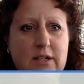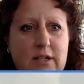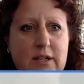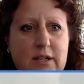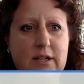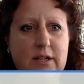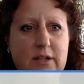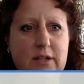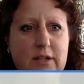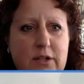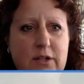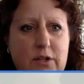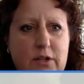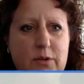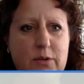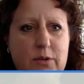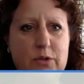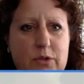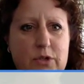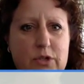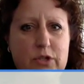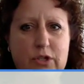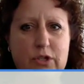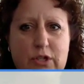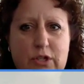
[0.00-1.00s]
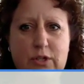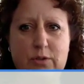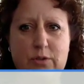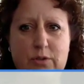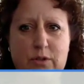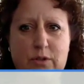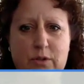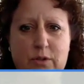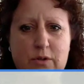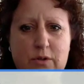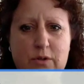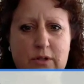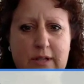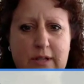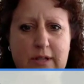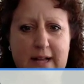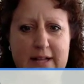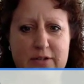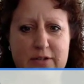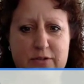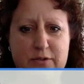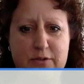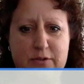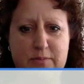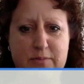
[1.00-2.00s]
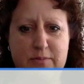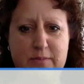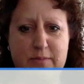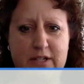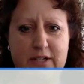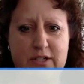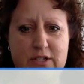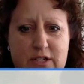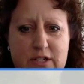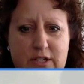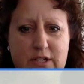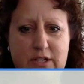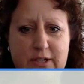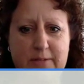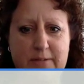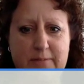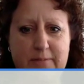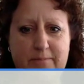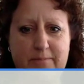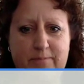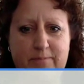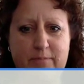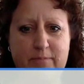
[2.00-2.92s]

you should use Google Classroom next year.